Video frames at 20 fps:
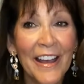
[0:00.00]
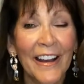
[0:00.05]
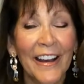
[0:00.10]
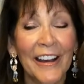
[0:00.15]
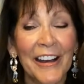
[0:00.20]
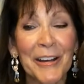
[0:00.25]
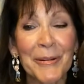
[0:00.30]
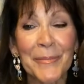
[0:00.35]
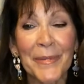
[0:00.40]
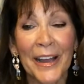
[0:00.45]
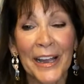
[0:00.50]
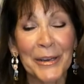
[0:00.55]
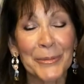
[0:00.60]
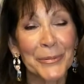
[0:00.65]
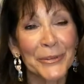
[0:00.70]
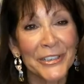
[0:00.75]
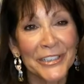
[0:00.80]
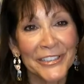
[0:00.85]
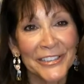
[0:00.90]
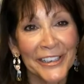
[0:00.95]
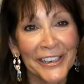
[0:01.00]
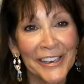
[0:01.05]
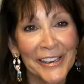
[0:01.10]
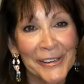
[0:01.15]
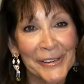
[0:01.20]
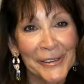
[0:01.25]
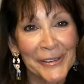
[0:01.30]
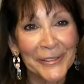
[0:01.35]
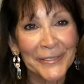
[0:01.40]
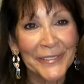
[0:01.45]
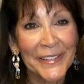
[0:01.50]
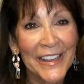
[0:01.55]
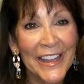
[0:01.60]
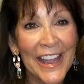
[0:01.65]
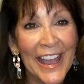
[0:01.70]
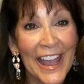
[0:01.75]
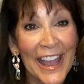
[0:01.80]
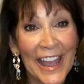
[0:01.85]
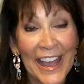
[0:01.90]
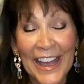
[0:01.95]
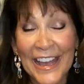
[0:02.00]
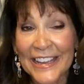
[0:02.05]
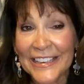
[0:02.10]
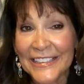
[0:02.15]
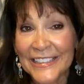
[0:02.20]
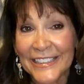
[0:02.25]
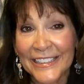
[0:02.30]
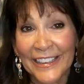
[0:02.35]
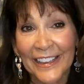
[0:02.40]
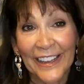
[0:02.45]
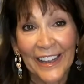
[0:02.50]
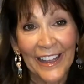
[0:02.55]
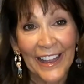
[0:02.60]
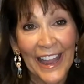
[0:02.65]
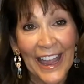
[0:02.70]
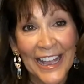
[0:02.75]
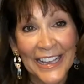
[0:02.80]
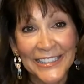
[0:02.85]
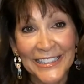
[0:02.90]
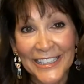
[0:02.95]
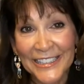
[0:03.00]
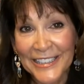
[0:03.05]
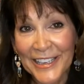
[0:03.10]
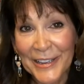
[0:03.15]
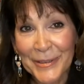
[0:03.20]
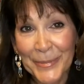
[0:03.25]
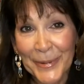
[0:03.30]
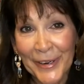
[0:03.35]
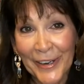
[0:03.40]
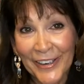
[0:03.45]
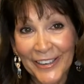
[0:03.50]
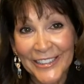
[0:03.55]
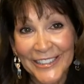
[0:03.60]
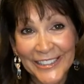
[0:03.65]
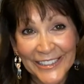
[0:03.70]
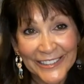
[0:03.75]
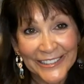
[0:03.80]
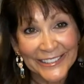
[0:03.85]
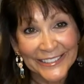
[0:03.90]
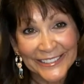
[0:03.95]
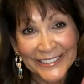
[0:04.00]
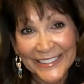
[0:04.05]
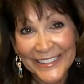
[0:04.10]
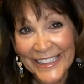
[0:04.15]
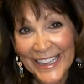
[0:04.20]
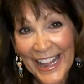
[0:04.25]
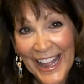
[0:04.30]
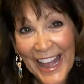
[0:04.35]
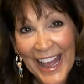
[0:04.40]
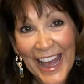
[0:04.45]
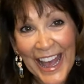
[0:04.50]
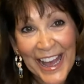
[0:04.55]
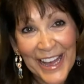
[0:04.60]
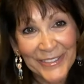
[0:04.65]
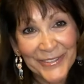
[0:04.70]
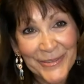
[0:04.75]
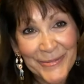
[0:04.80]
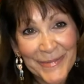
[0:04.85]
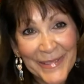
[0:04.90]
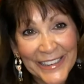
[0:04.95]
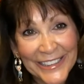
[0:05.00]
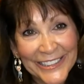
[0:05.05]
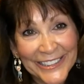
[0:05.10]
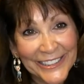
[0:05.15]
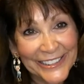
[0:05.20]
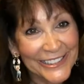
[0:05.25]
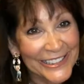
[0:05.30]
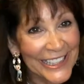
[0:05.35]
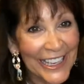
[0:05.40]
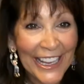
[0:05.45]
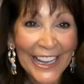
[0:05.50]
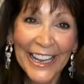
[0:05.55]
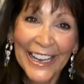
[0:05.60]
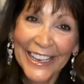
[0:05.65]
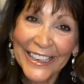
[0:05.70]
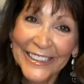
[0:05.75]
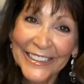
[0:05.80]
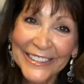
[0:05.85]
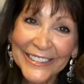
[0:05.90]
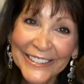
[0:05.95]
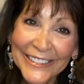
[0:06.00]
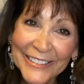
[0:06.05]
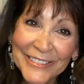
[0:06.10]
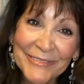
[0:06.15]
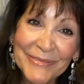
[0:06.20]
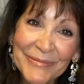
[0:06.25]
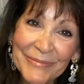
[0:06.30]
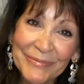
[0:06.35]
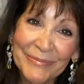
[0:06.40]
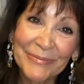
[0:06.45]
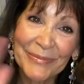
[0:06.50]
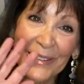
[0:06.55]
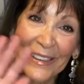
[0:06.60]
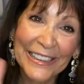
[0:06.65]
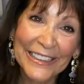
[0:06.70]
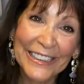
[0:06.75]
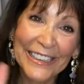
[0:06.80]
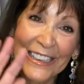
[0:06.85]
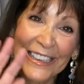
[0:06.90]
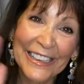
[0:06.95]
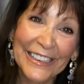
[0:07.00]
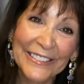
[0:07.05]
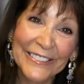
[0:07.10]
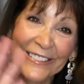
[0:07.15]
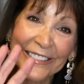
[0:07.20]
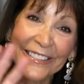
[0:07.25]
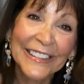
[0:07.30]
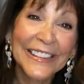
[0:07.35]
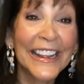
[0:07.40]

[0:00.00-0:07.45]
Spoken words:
I appreciate you. And as they say in the parks, have a magical day. Bye now.